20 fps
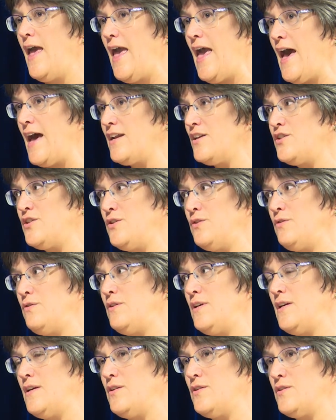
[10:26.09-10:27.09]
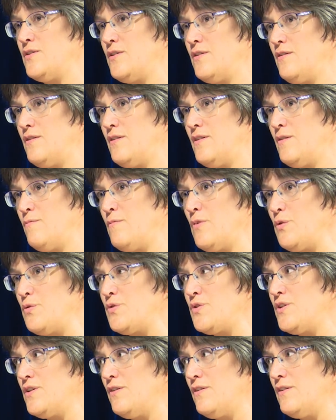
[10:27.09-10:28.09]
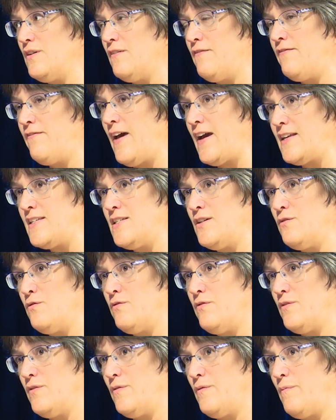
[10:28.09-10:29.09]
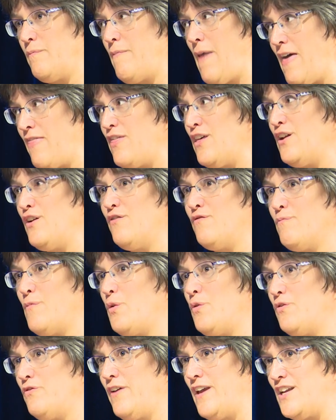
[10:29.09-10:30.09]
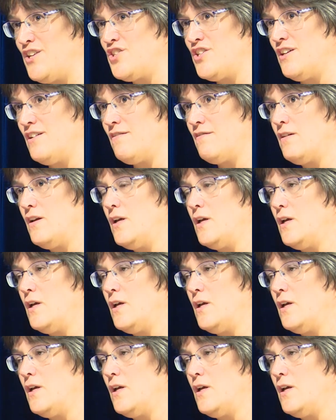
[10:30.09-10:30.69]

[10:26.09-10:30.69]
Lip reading: attitude is the most effective method of motivation.